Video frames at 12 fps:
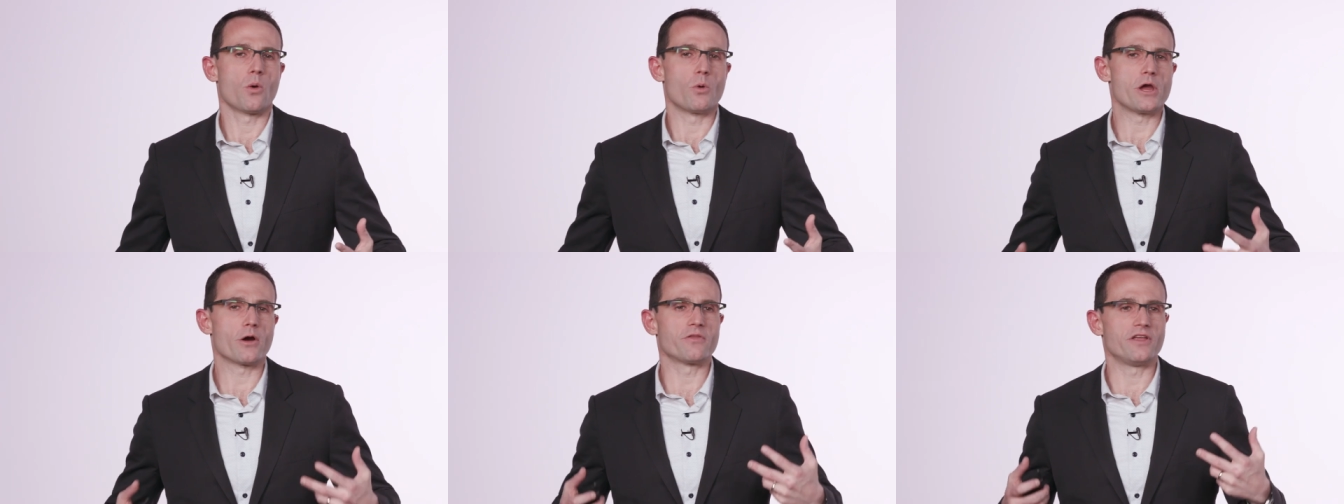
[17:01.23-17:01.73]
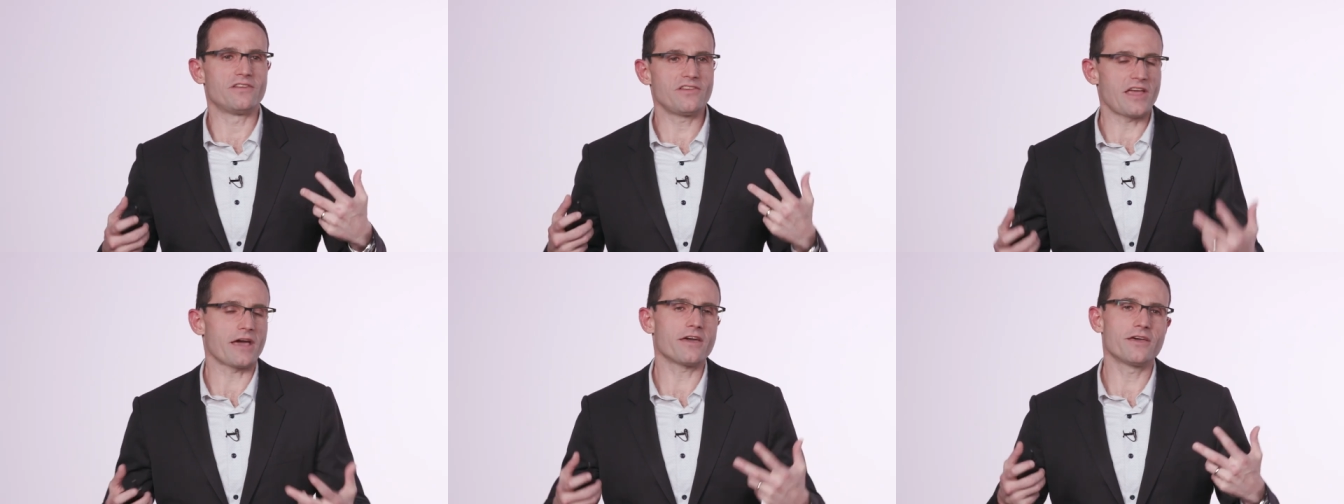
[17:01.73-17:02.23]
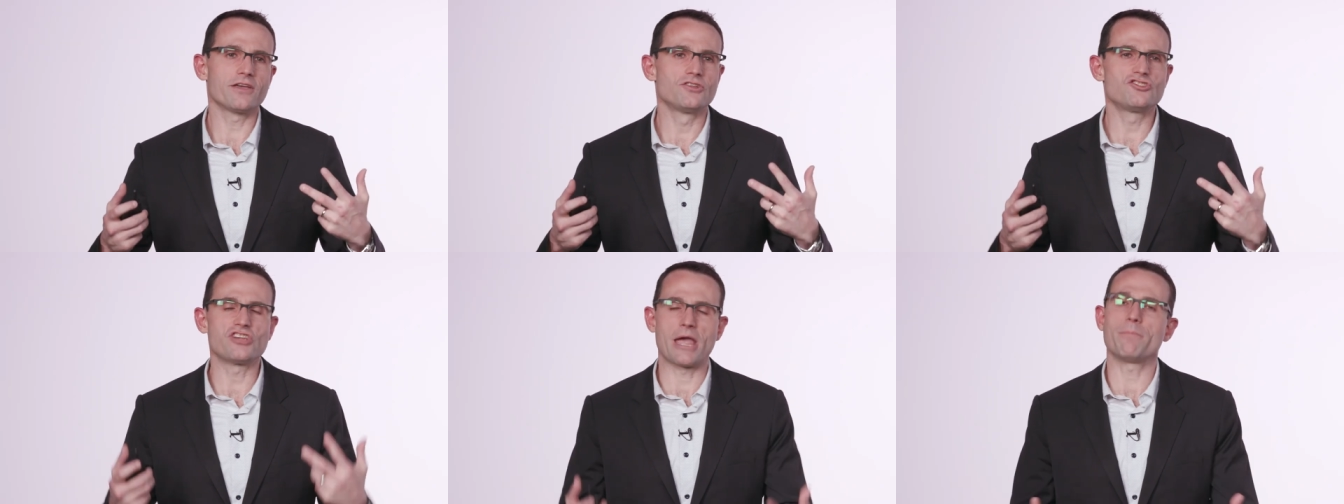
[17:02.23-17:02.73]
We are the tech
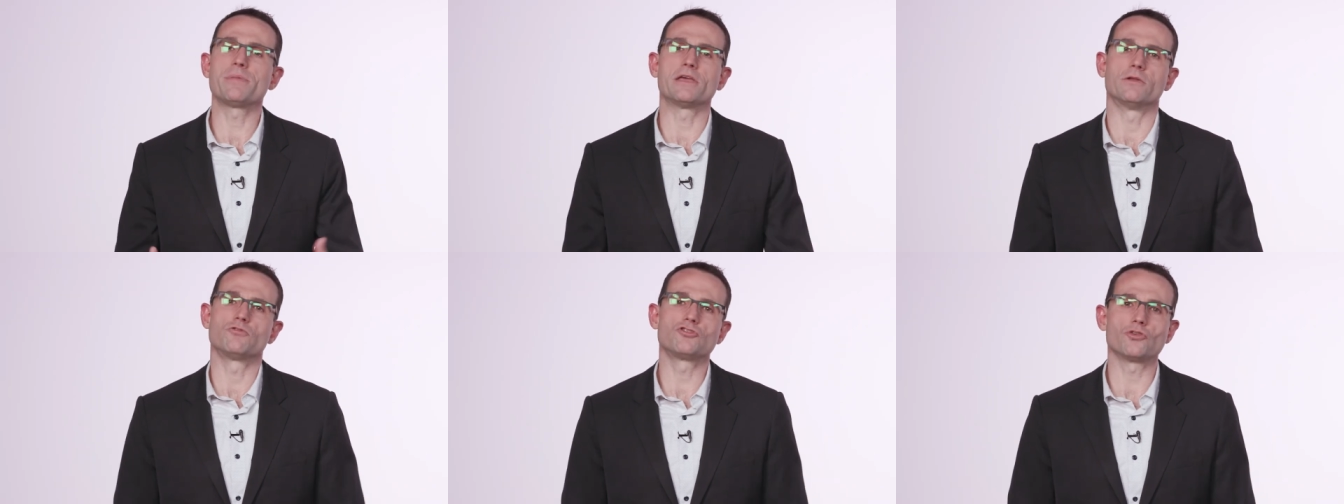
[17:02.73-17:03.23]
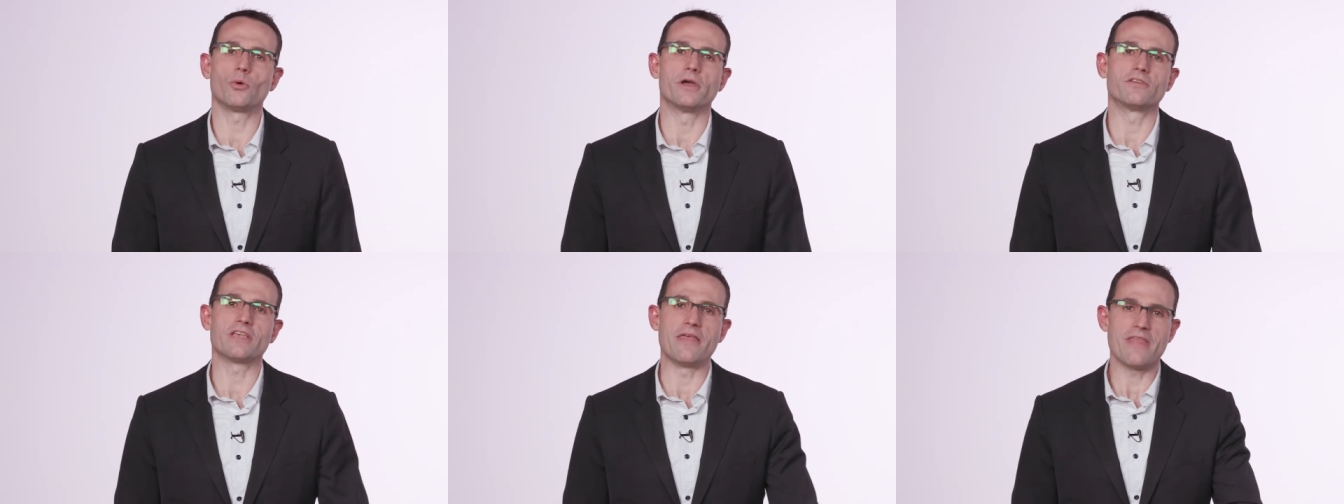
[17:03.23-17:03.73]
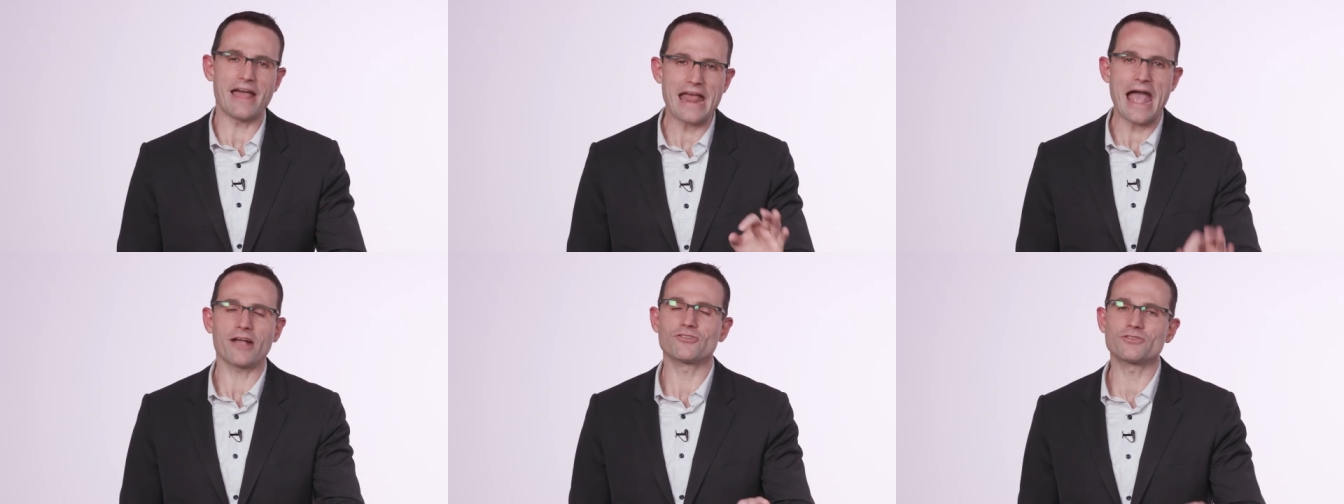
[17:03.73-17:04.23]
champion of choice, and that
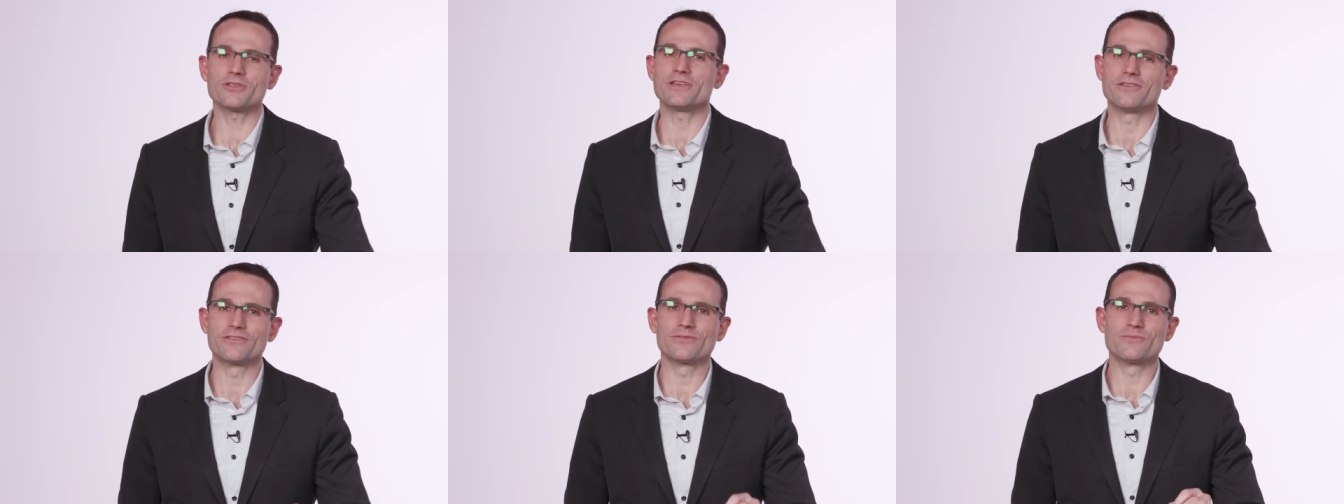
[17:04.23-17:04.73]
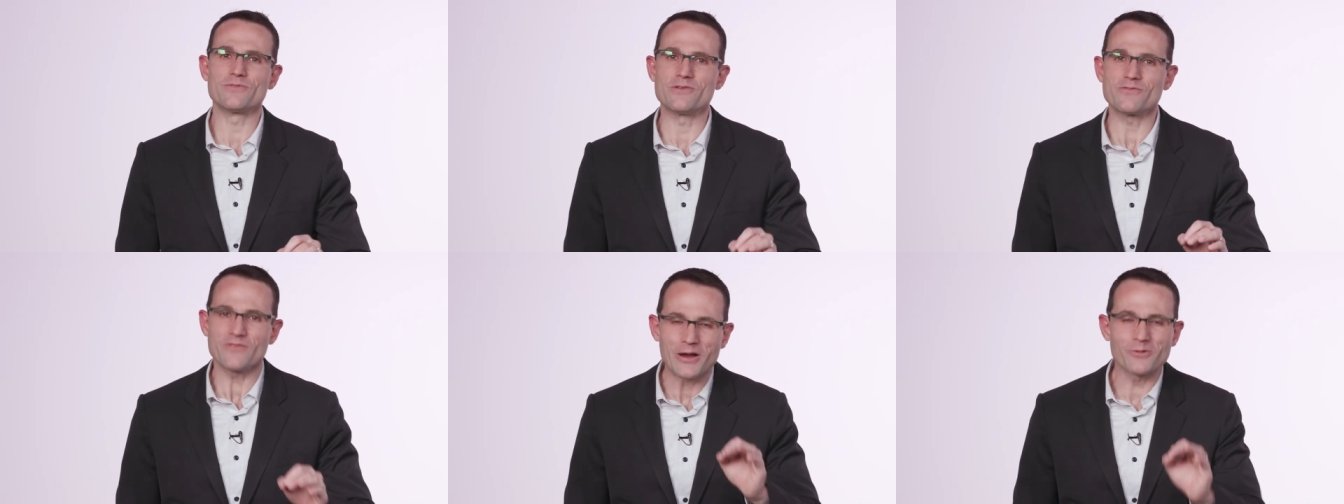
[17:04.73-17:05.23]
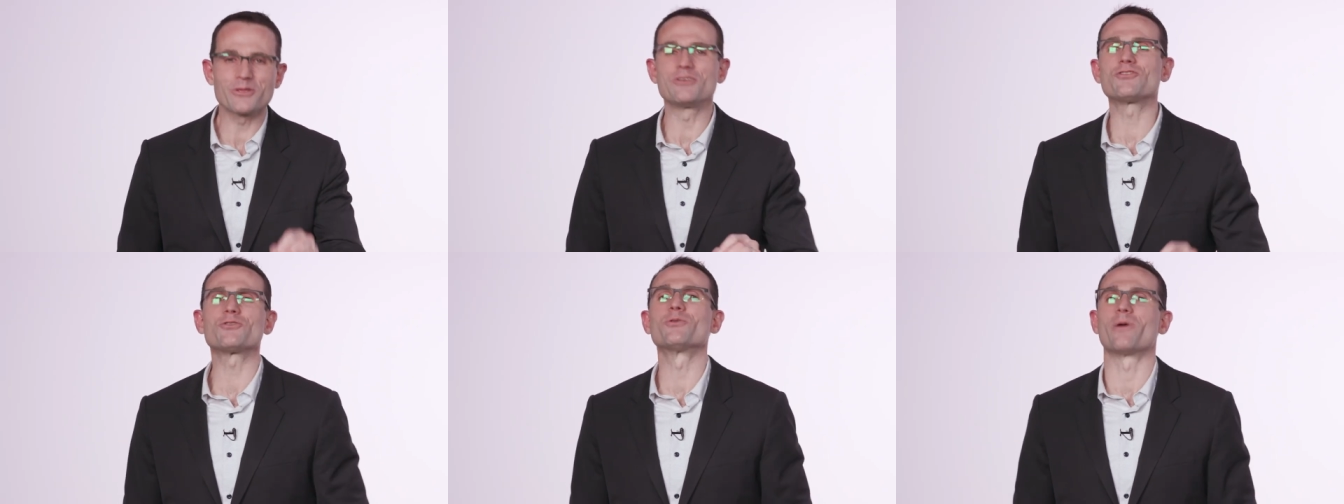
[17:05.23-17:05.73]
actually is, is fairly
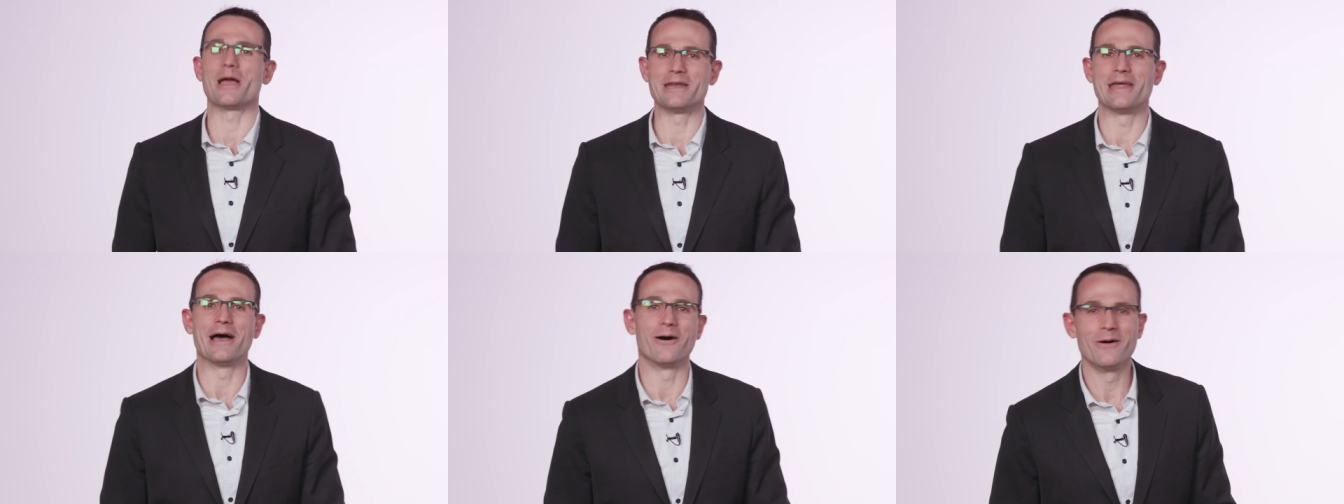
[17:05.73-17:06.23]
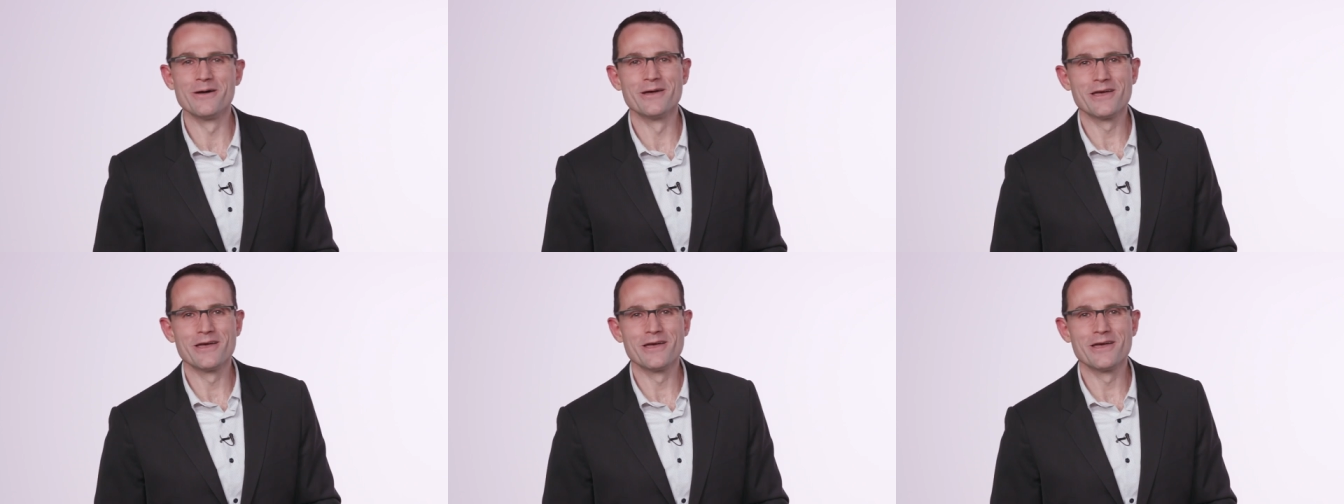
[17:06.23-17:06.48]
true right now.